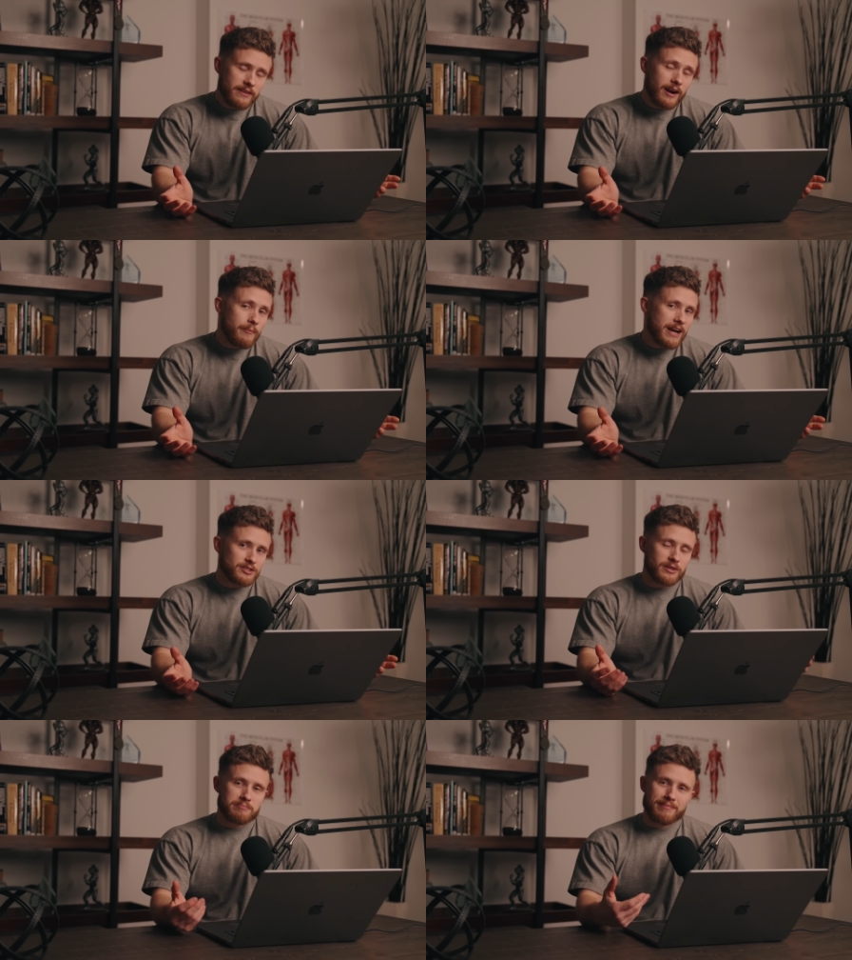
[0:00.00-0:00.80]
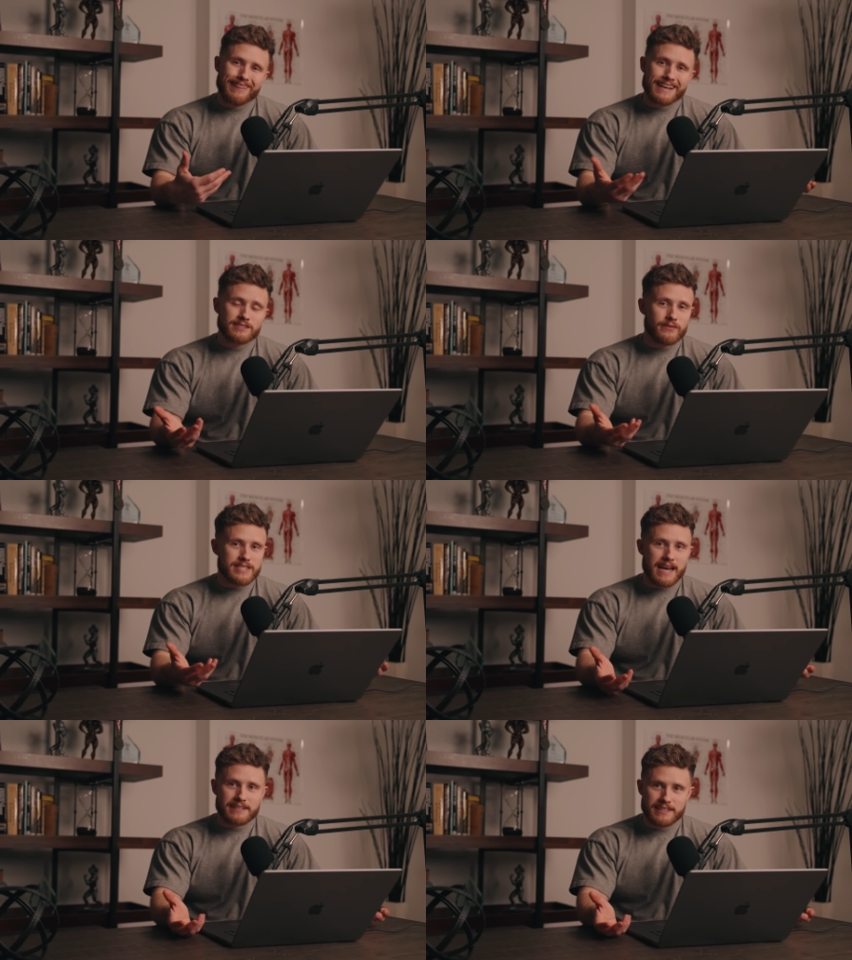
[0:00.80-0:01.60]
say that I'm actually less of a
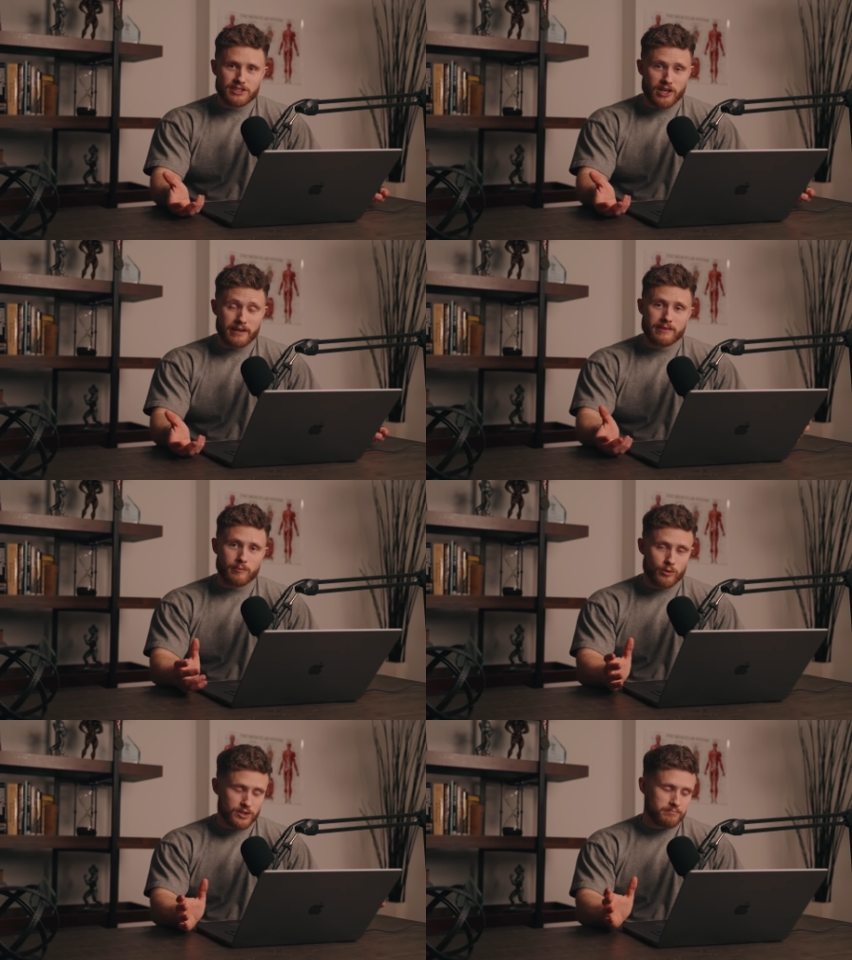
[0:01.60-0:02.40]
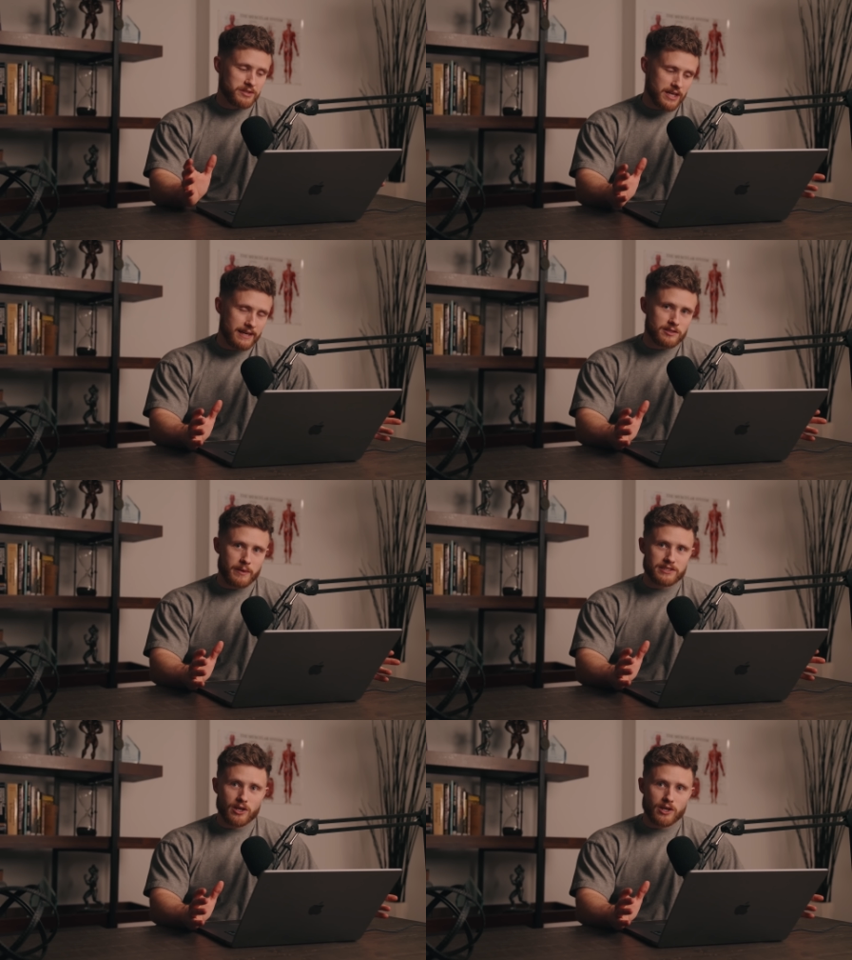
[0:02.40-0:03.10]
technique junkie than most science based